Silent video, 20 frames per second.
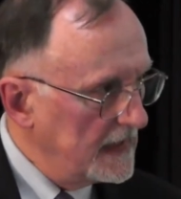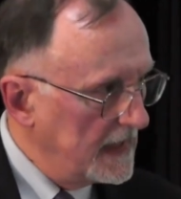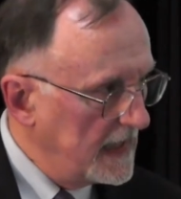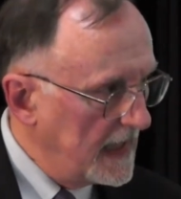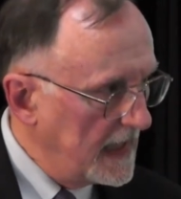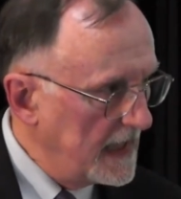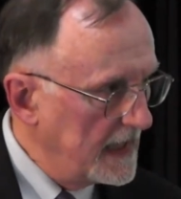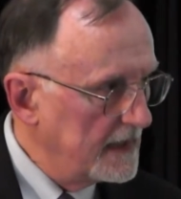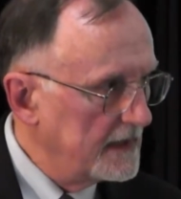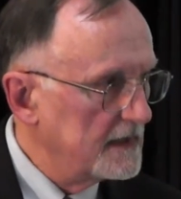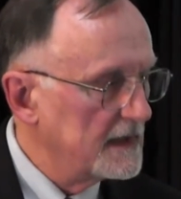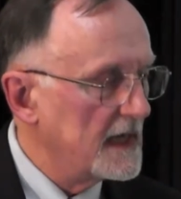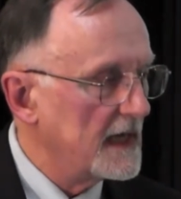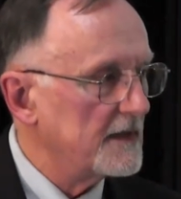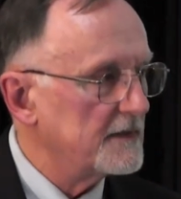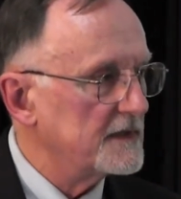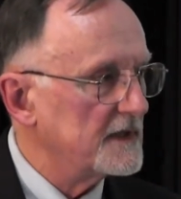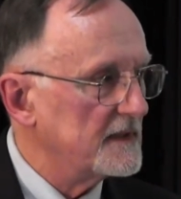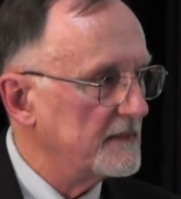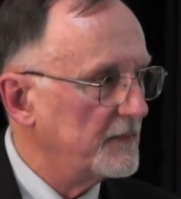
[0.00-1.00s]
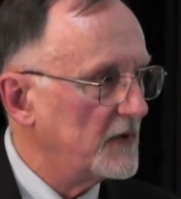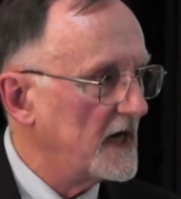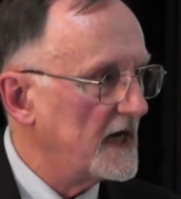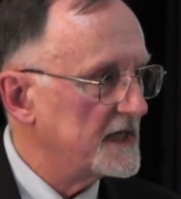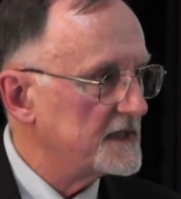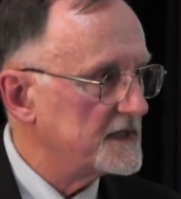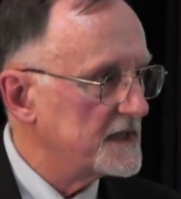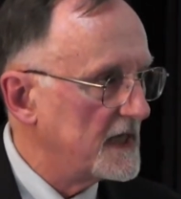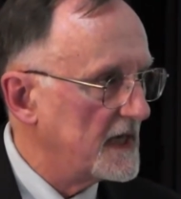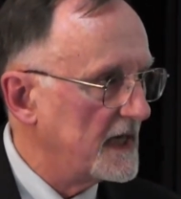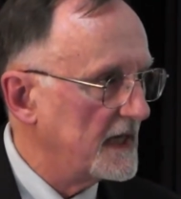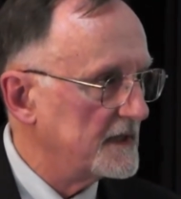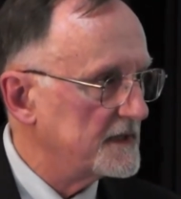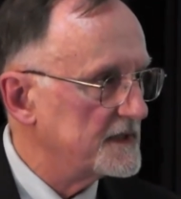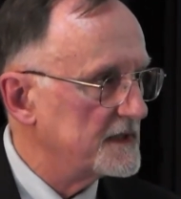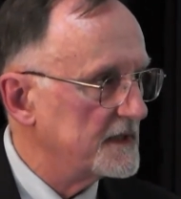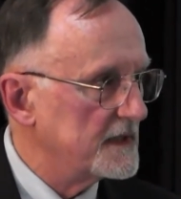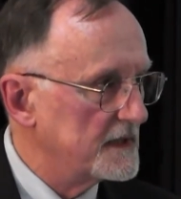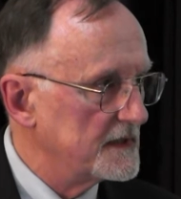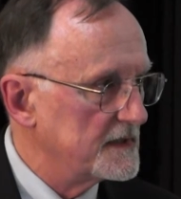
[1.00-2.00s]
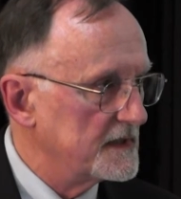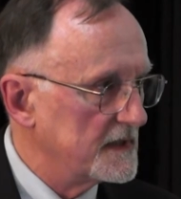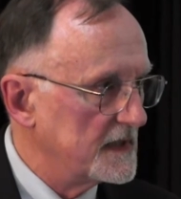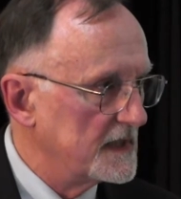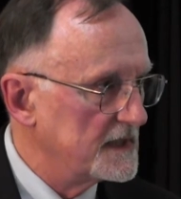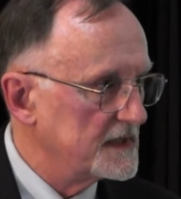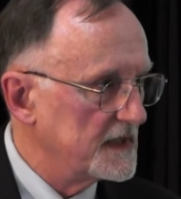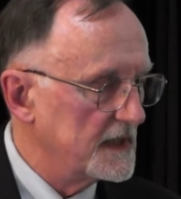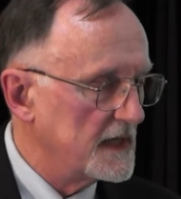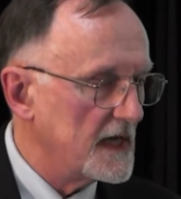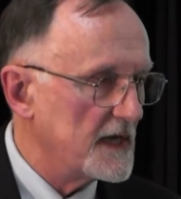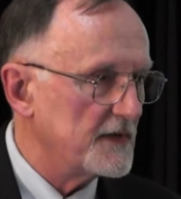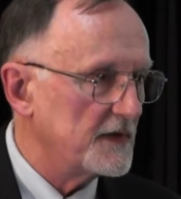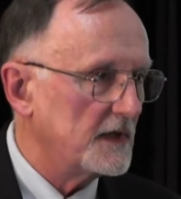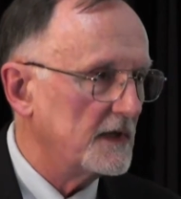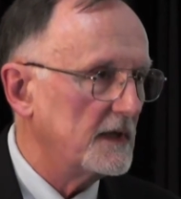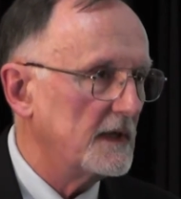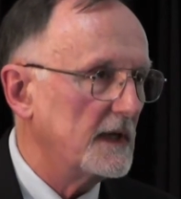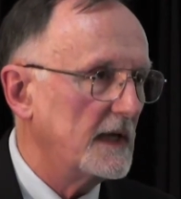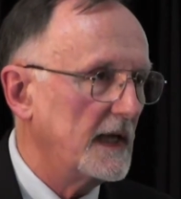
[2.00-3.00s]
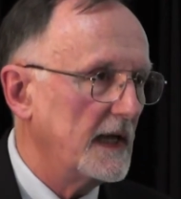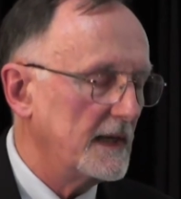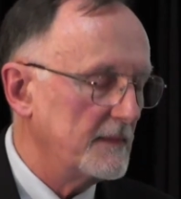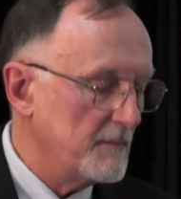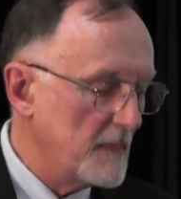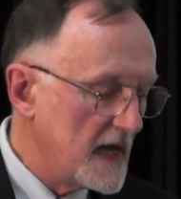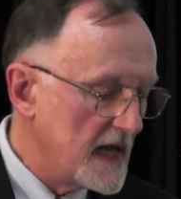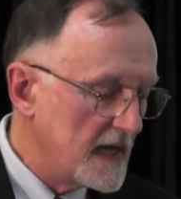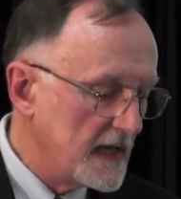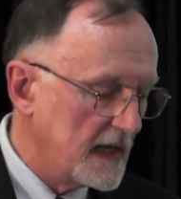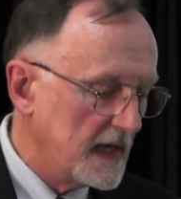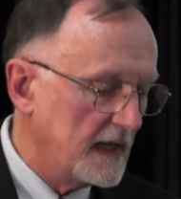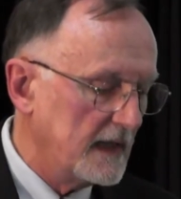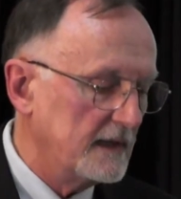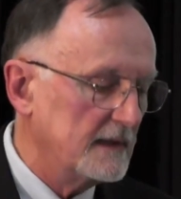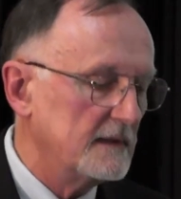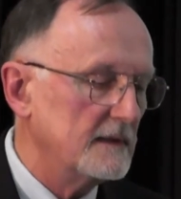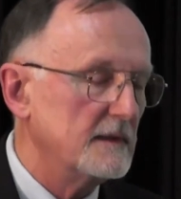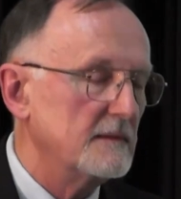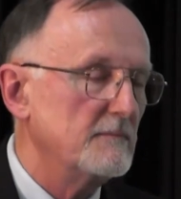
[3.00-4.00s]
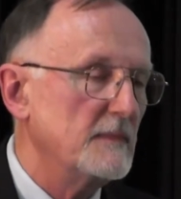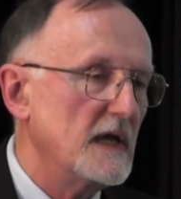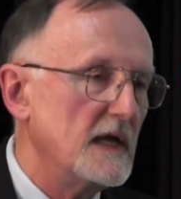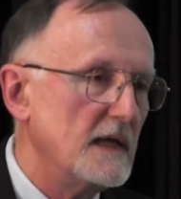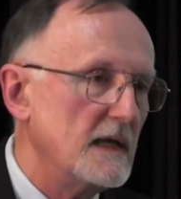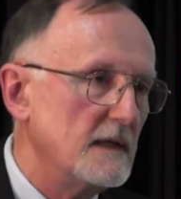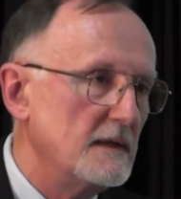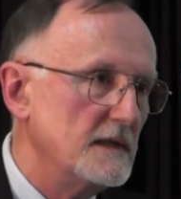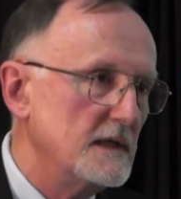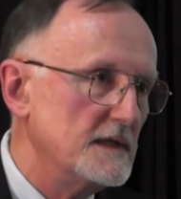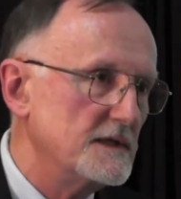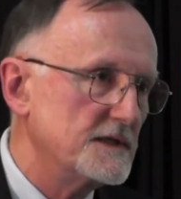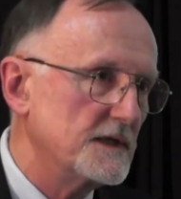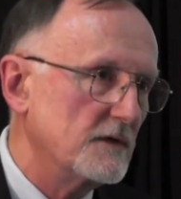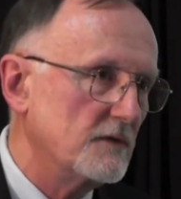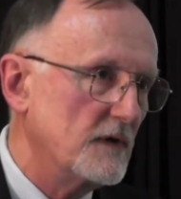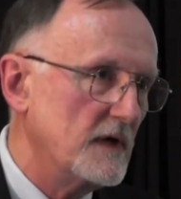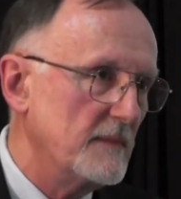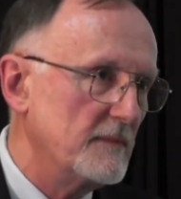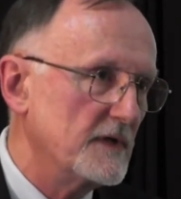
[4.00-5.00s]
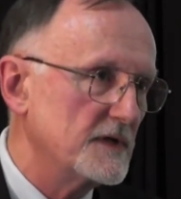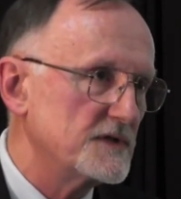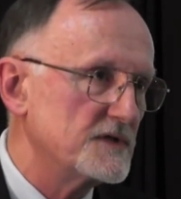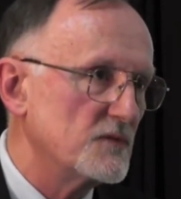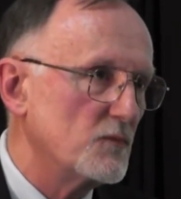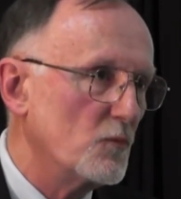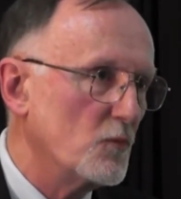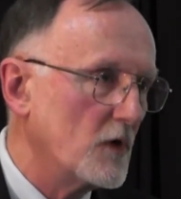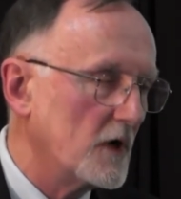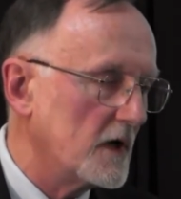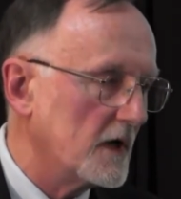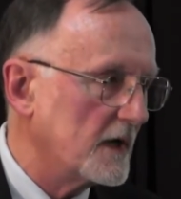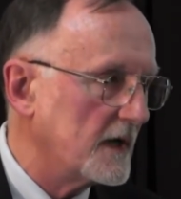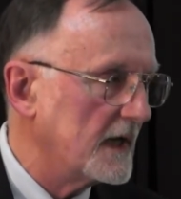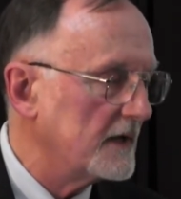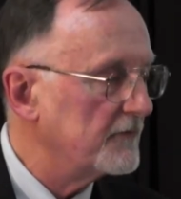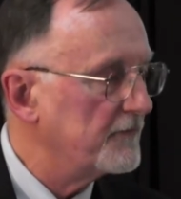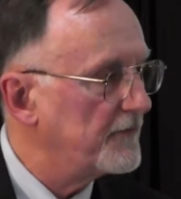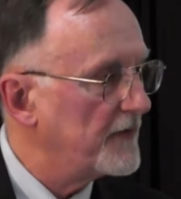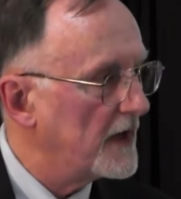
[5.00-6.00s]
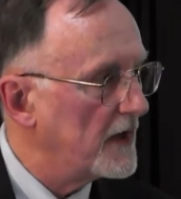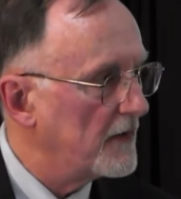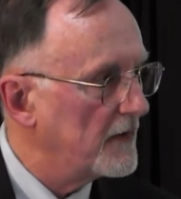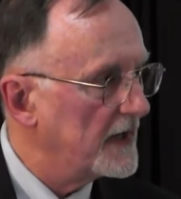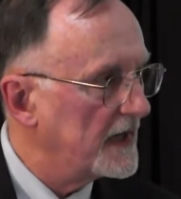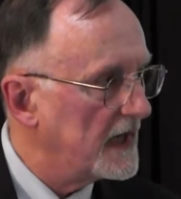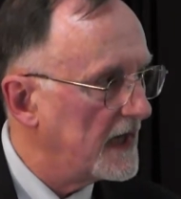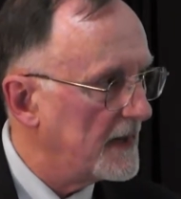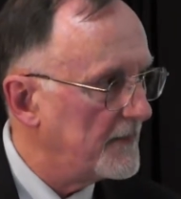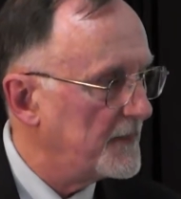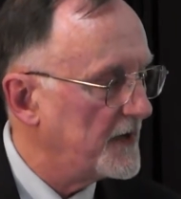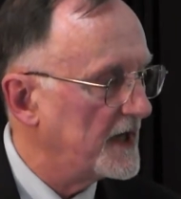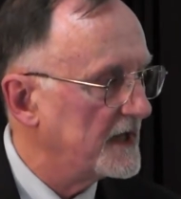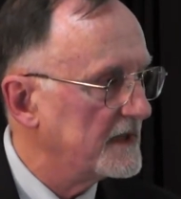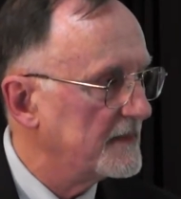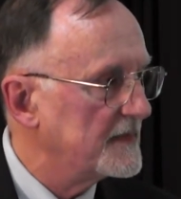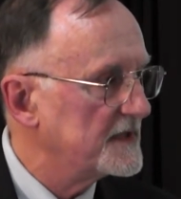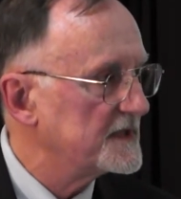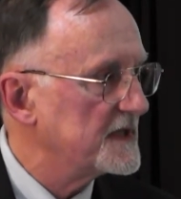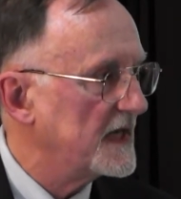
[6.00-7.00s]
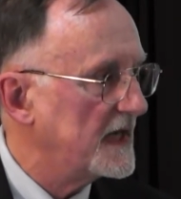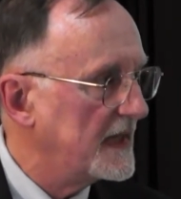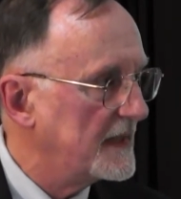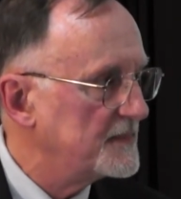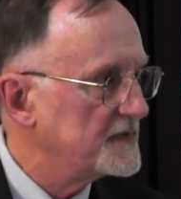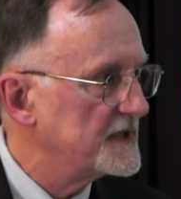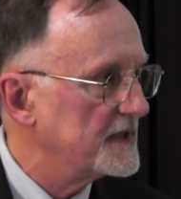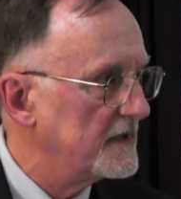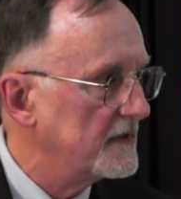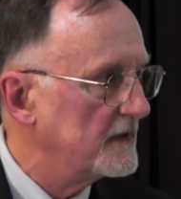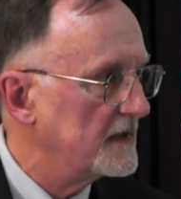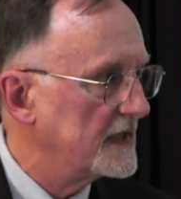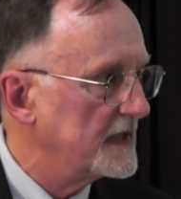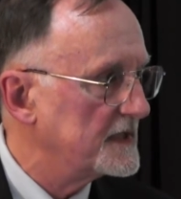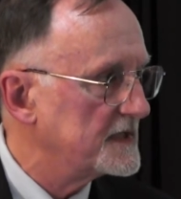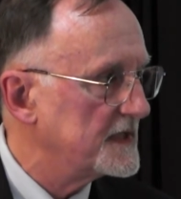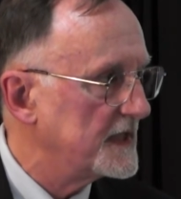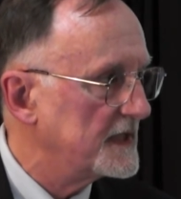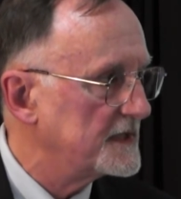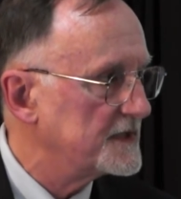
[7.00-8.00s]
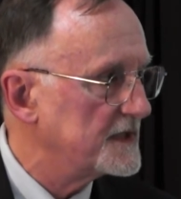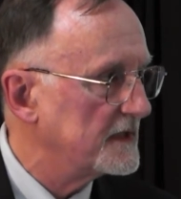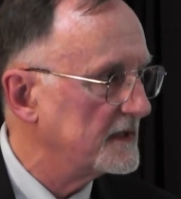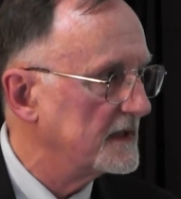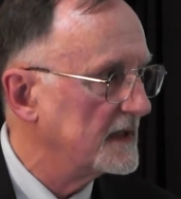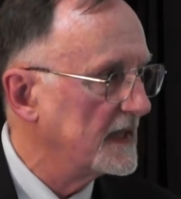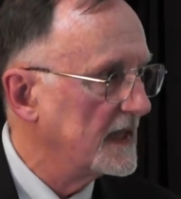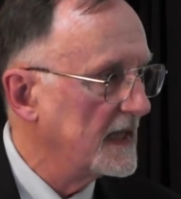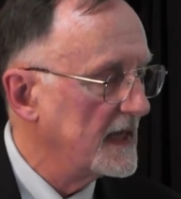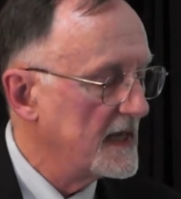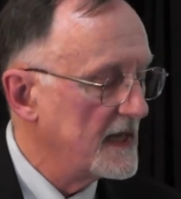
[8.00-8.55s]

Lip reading: Getting down to the brass tacks is another, and making these agreements work and following up on them is absolutely essential.